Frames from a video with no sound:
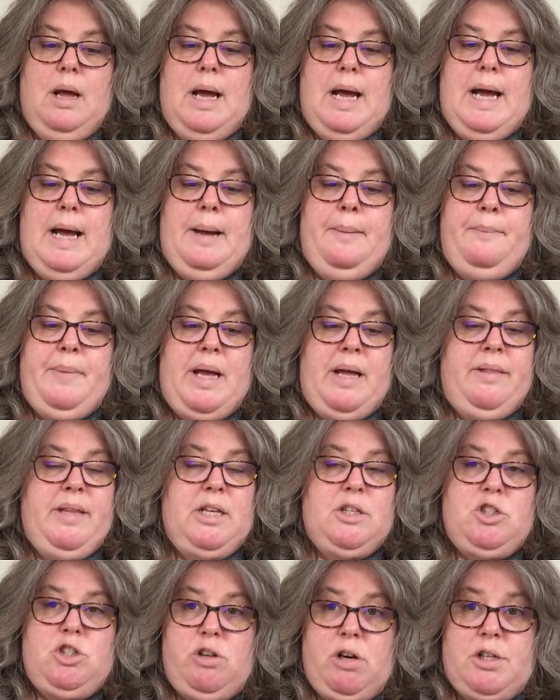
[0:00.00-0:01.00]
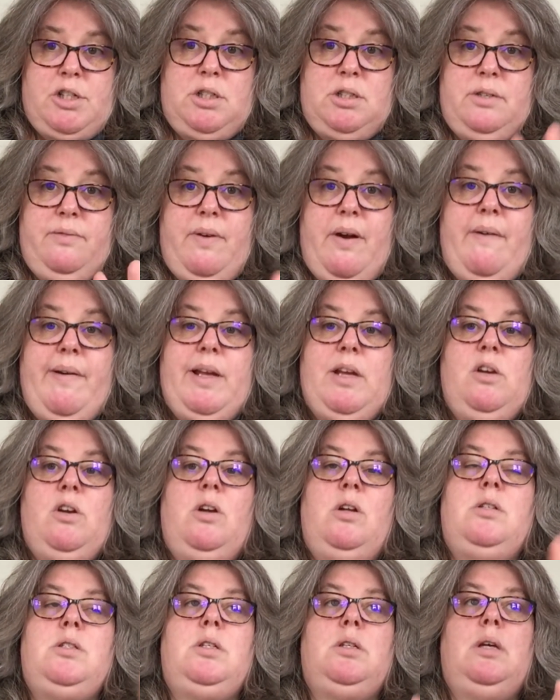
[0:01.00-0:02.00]
and the instructions are very
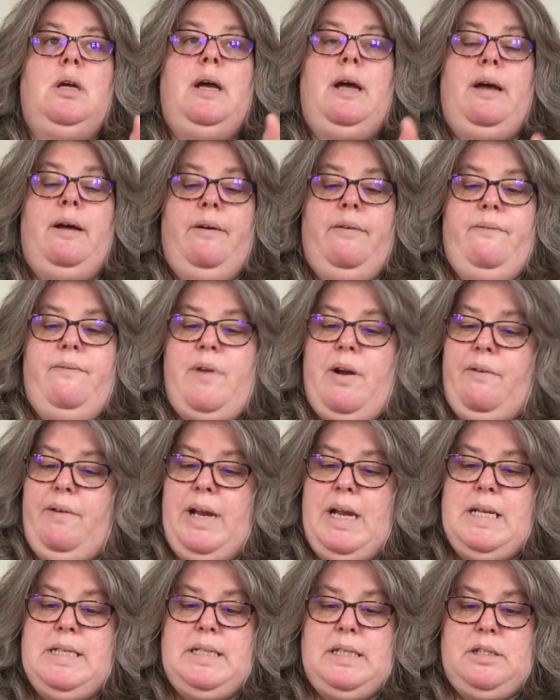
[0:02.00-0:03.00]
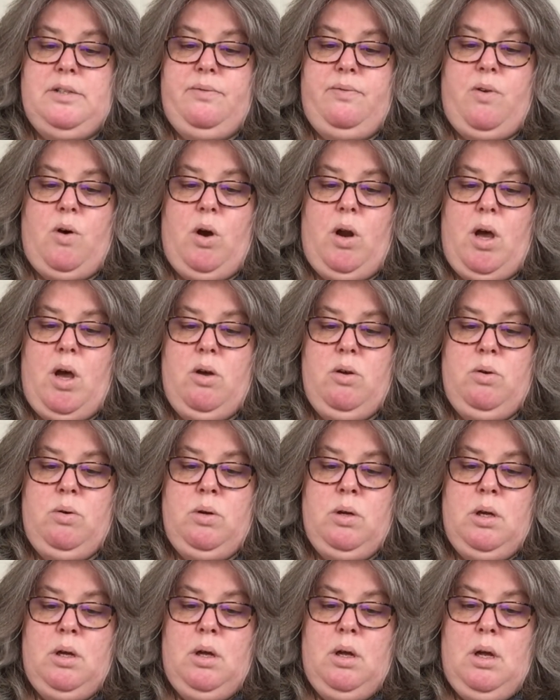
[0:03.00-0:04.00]
good, very easy to follow,
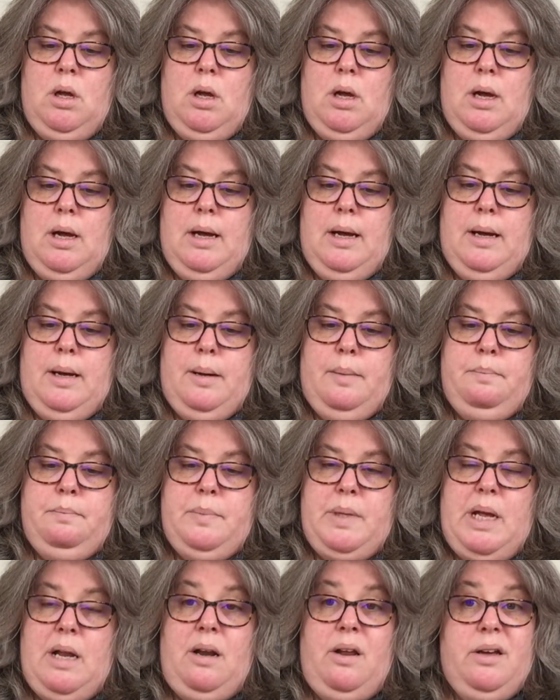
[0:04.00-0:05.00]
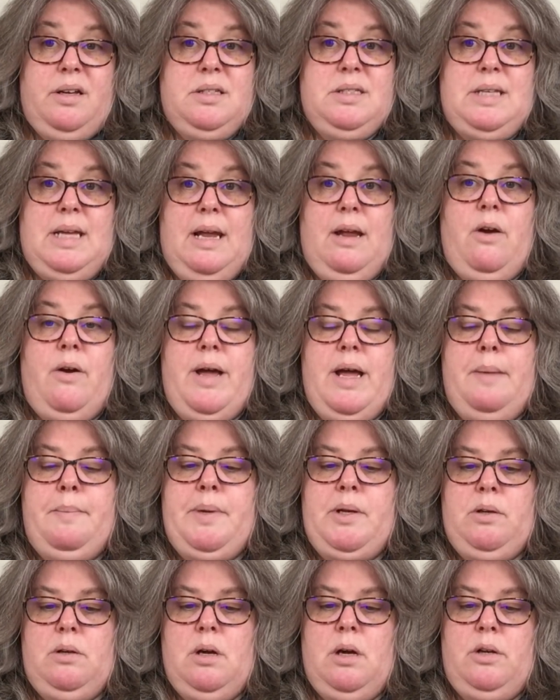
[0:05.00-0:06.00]
and like I say, I
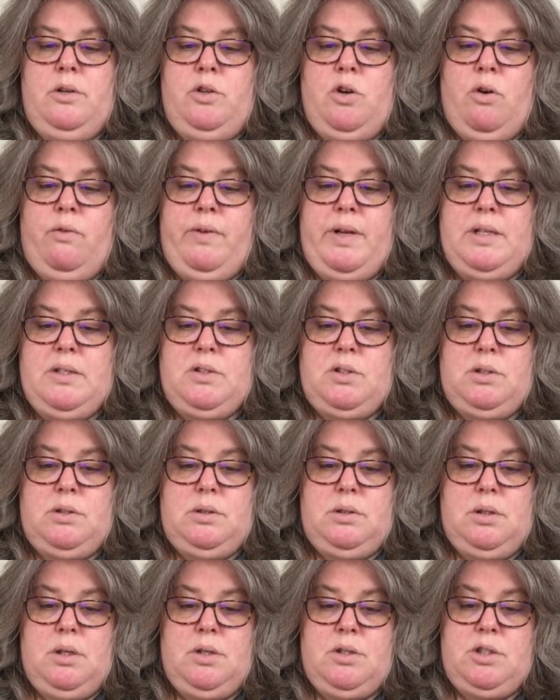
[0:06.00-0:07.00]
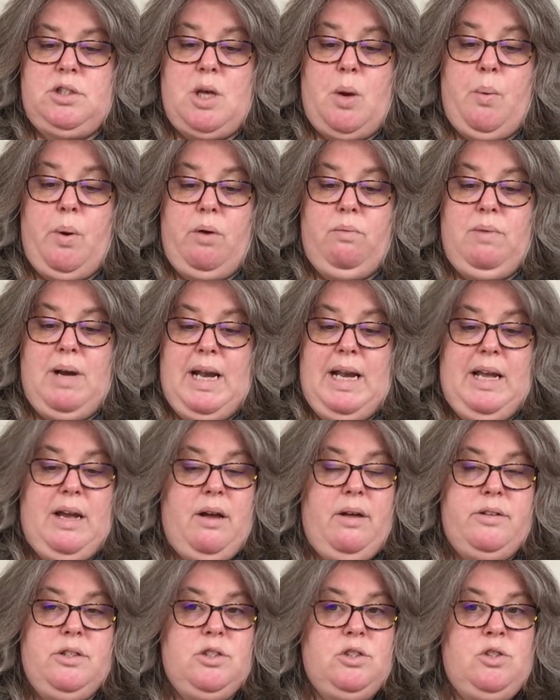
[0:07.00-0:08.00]
am a novice sewer really. I
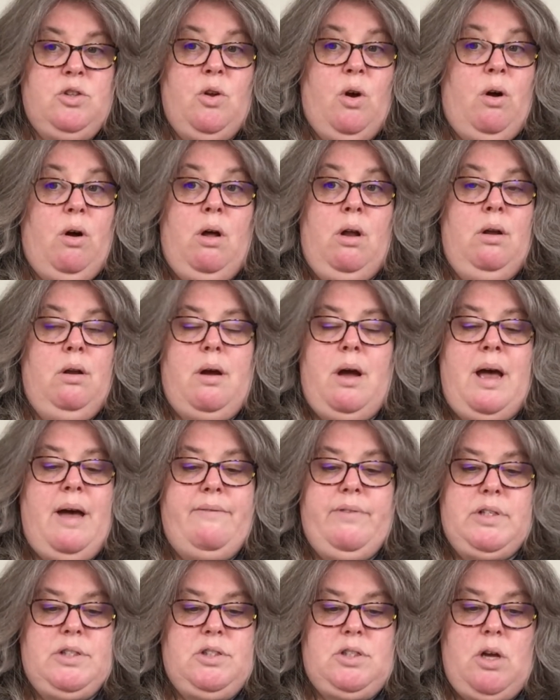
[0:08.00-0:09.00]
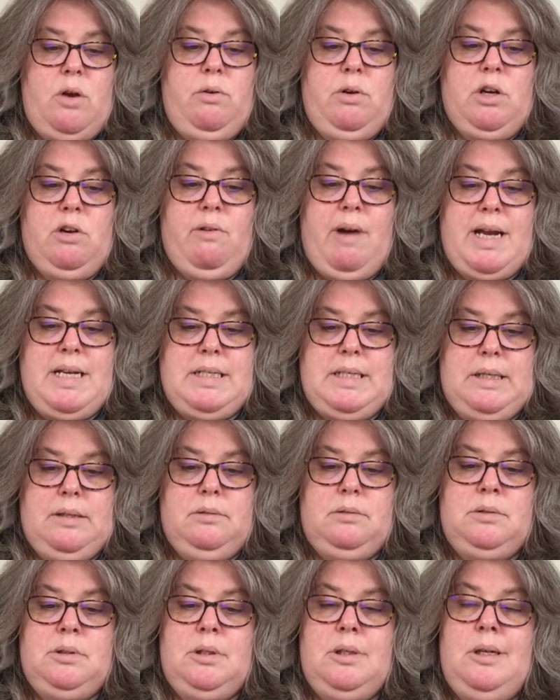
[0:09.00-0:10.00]
haven't sewn a great
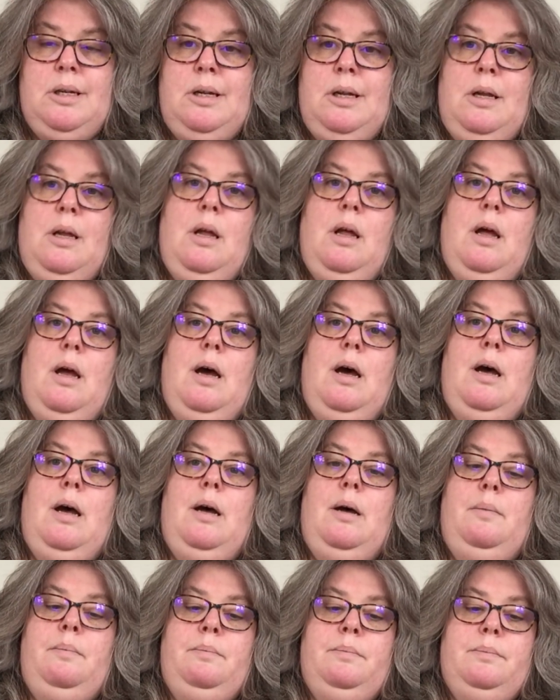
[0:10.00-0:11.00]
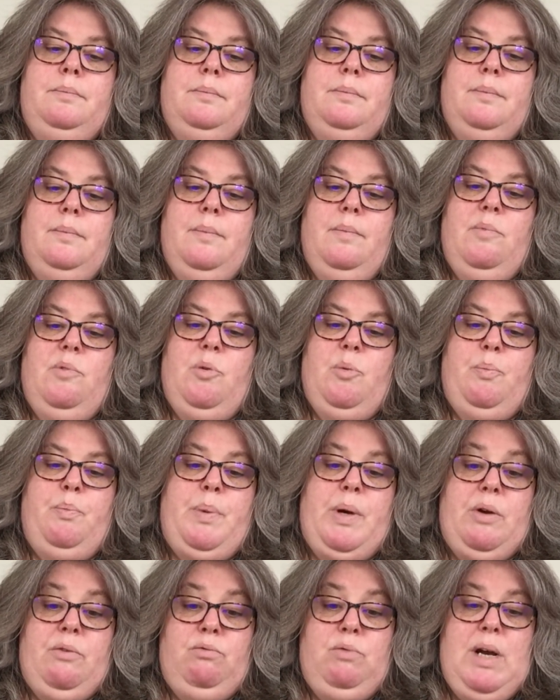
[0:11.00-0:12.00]
deal,
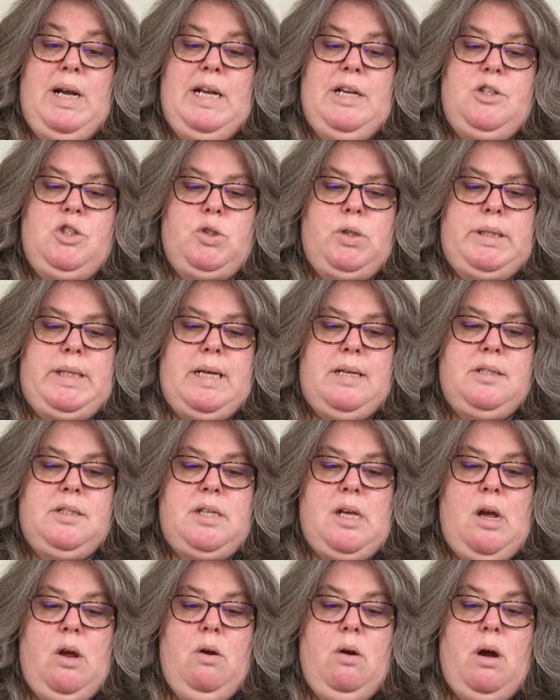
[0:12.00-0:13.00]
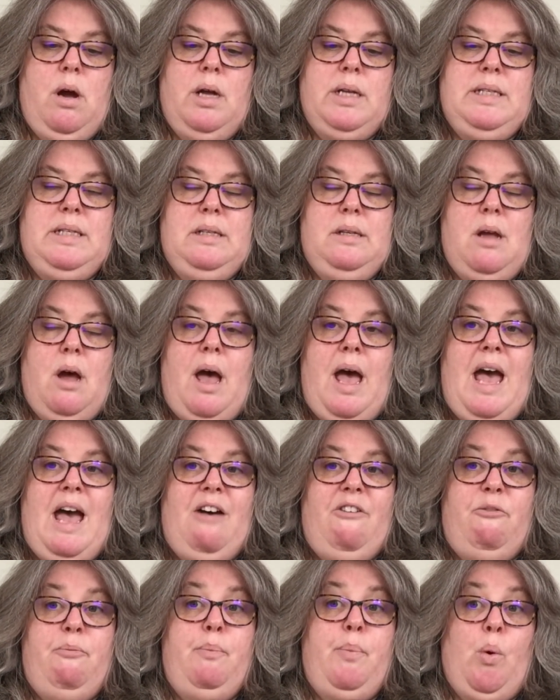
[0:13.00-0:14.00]
but really enjoyed that. So I
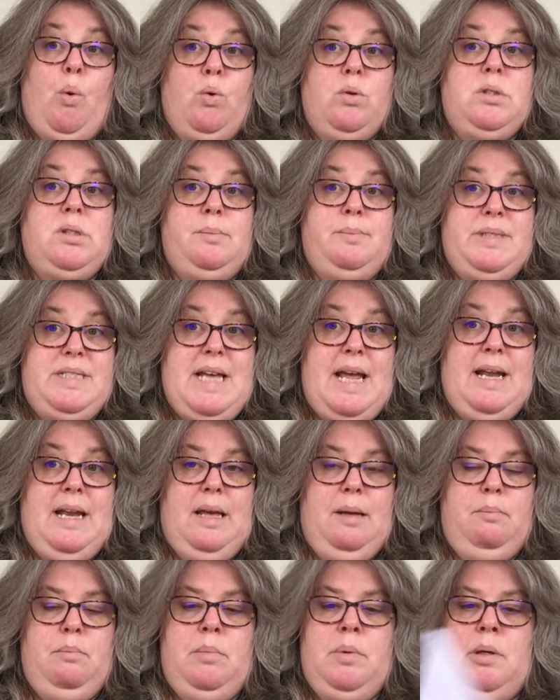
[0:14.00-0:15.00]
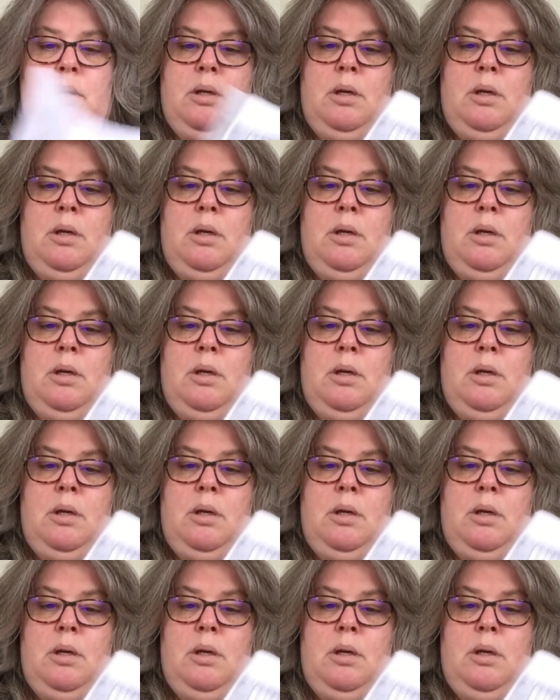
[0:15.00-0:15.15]
have bought some denim